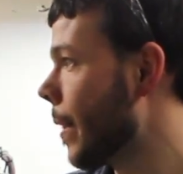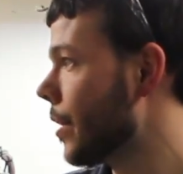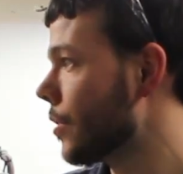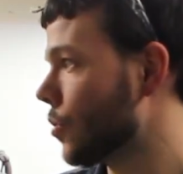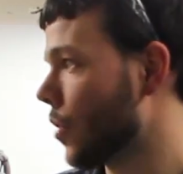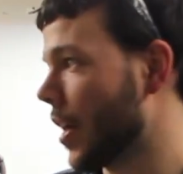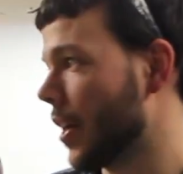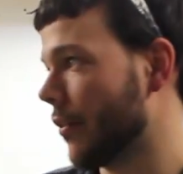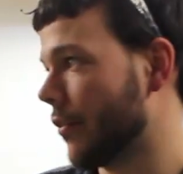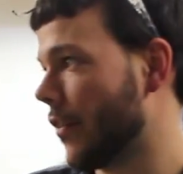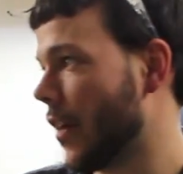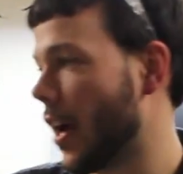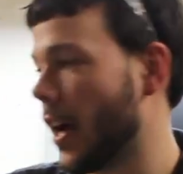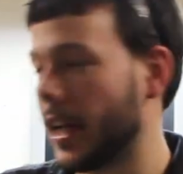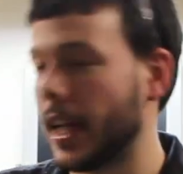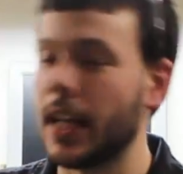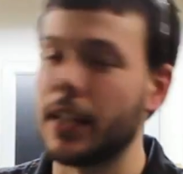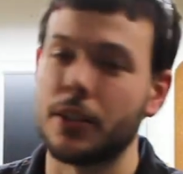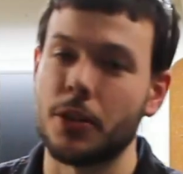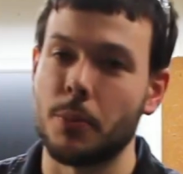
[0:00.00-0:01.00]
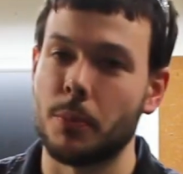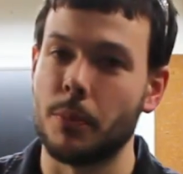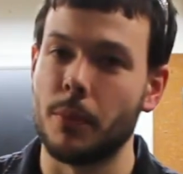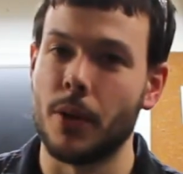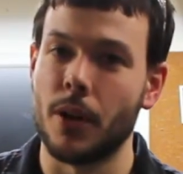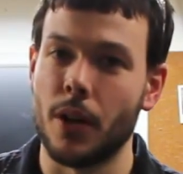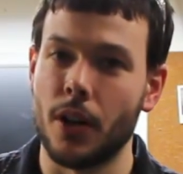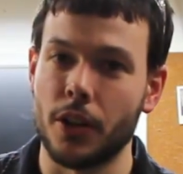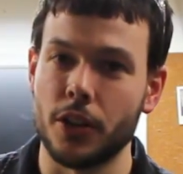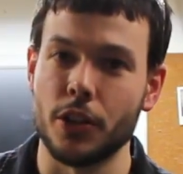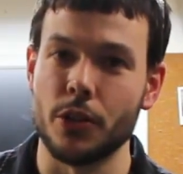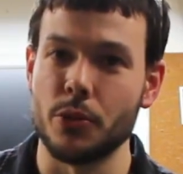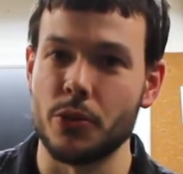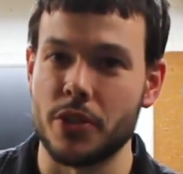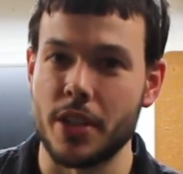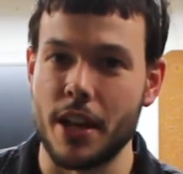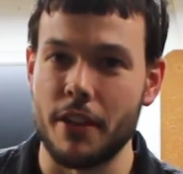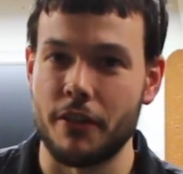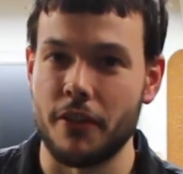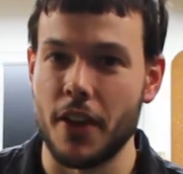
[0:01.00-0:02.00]
So I got to use
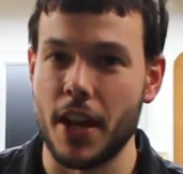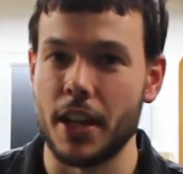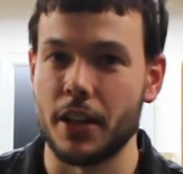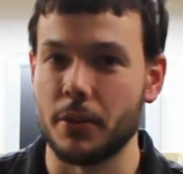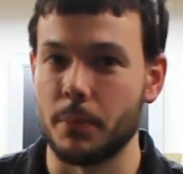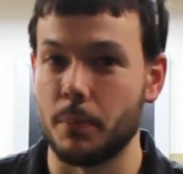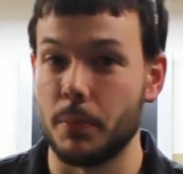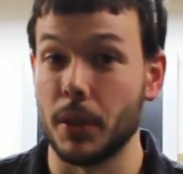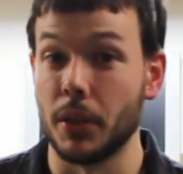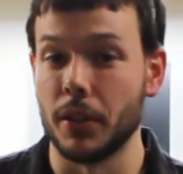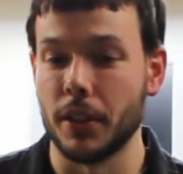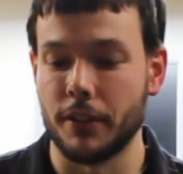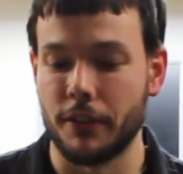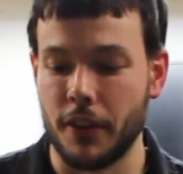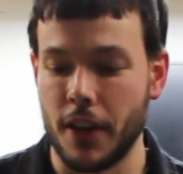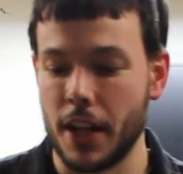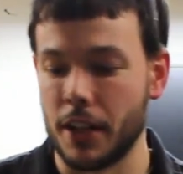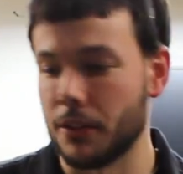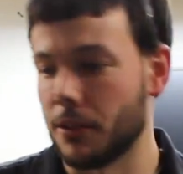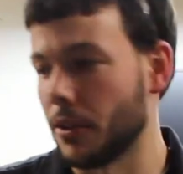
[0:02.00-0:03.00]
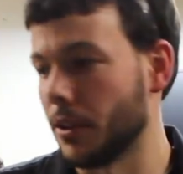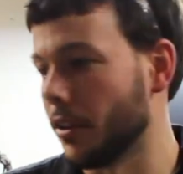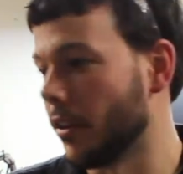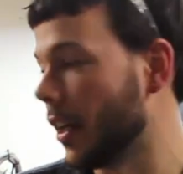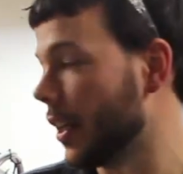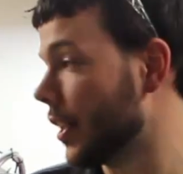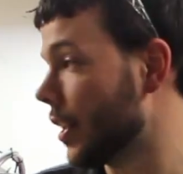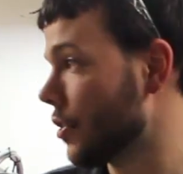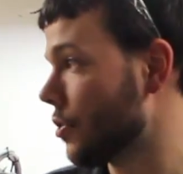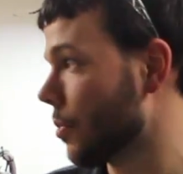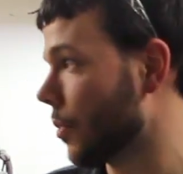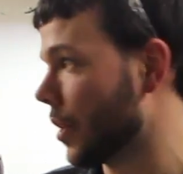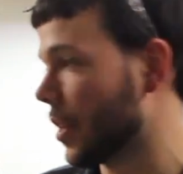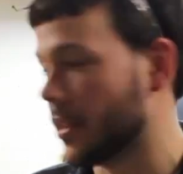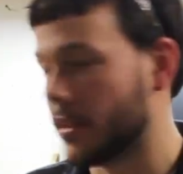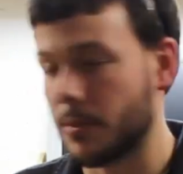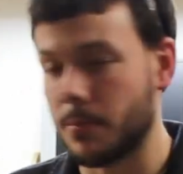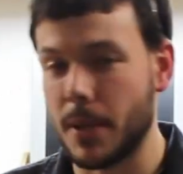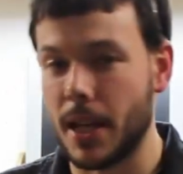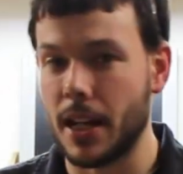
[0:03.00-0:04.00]
that billet fan grill on this one.
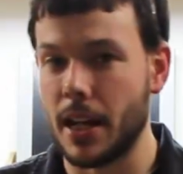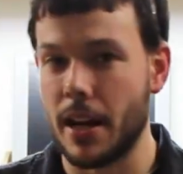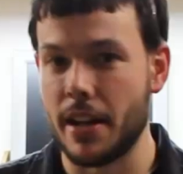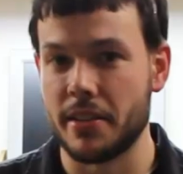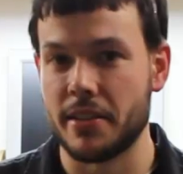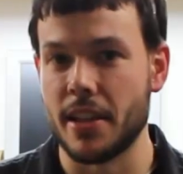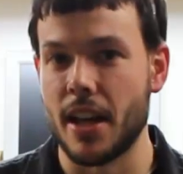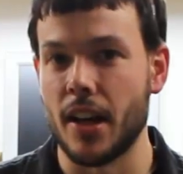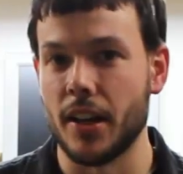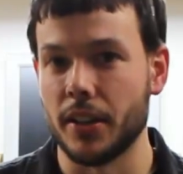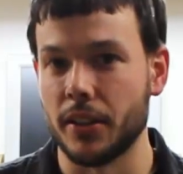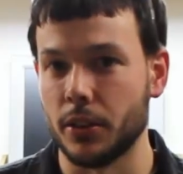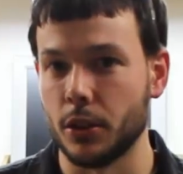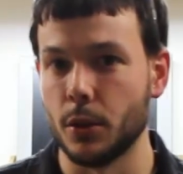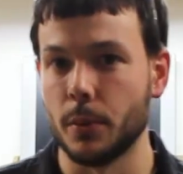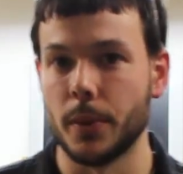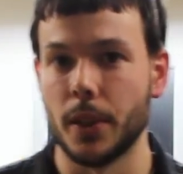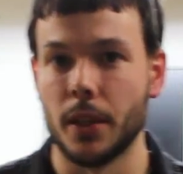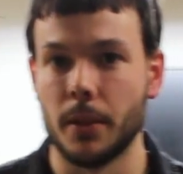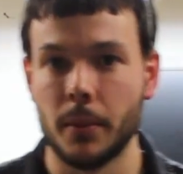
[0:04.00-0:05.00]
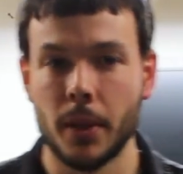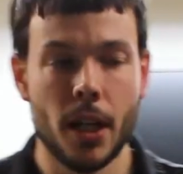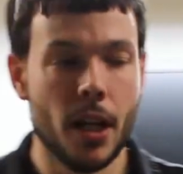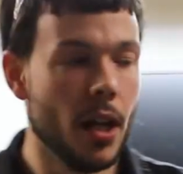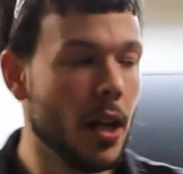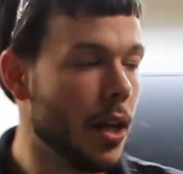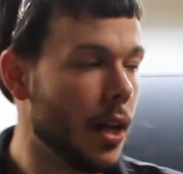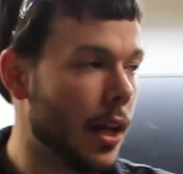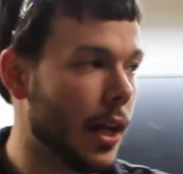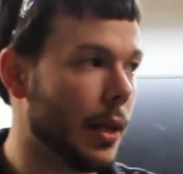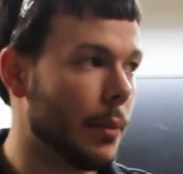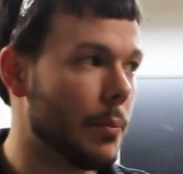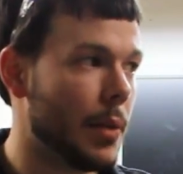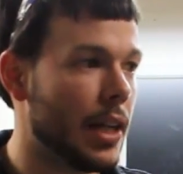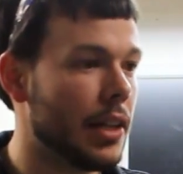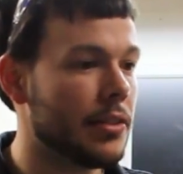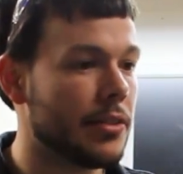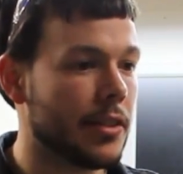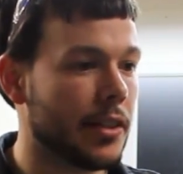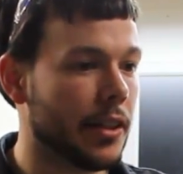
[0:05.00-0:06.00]
It's made out of solid aluminum, and
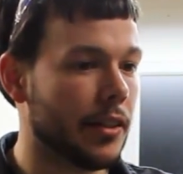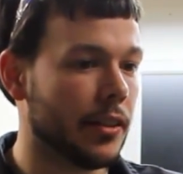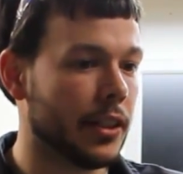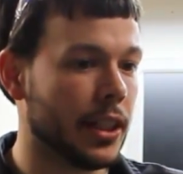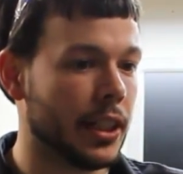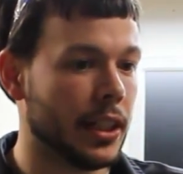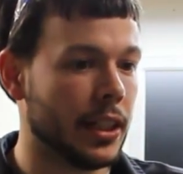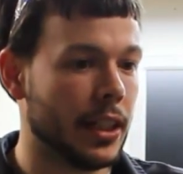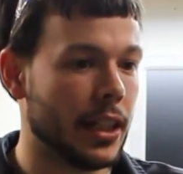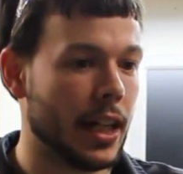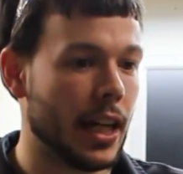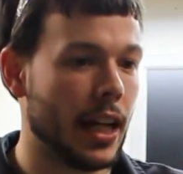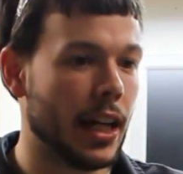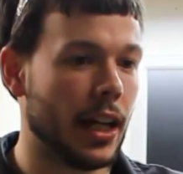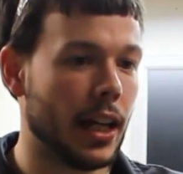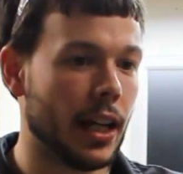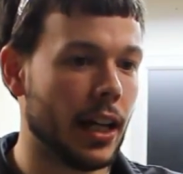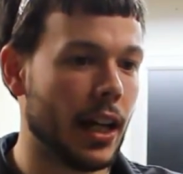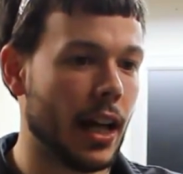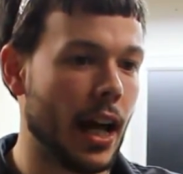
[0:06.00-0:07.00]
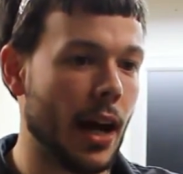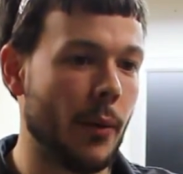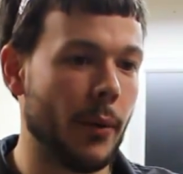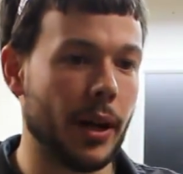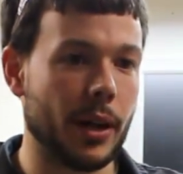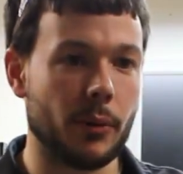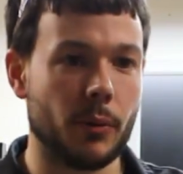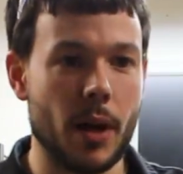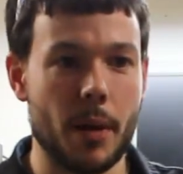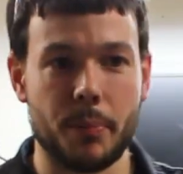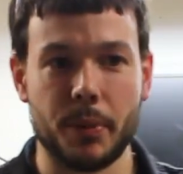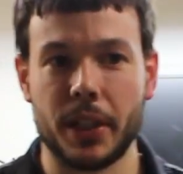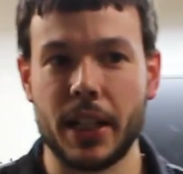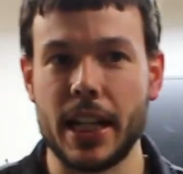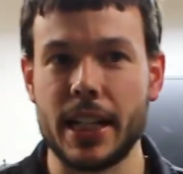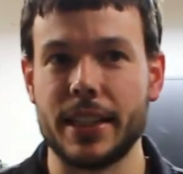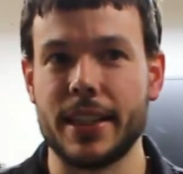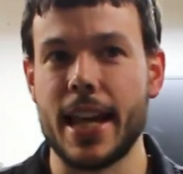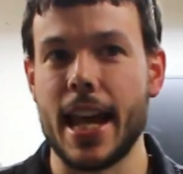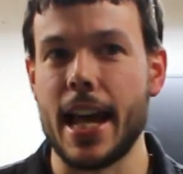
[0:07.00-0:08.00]
basically I want to
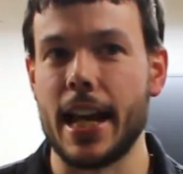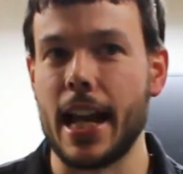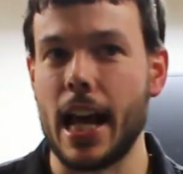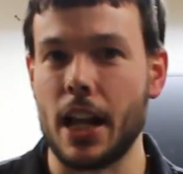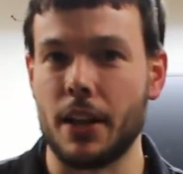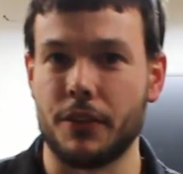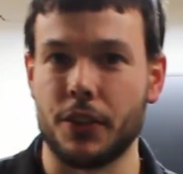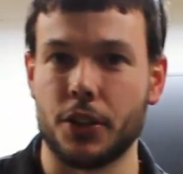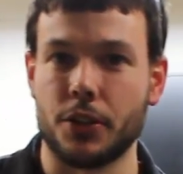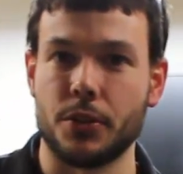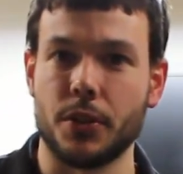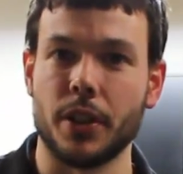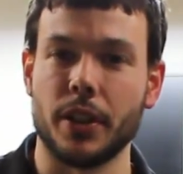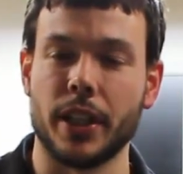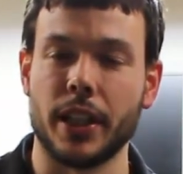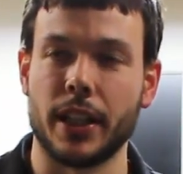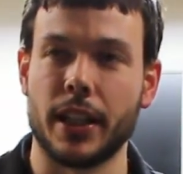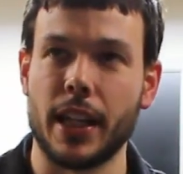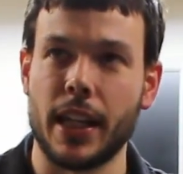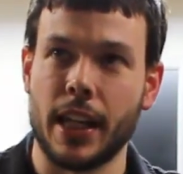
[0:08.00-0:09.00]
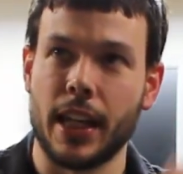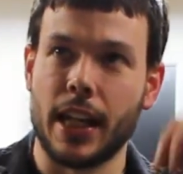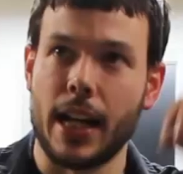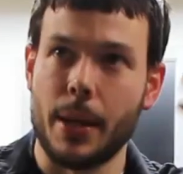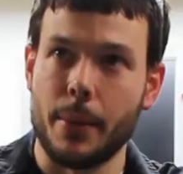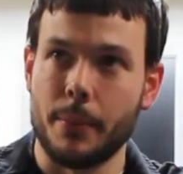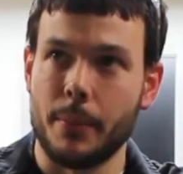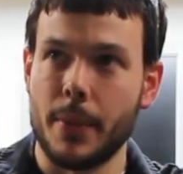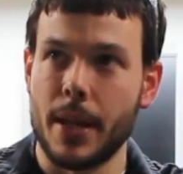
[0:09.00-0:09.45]
replicate that out of acrylic, and I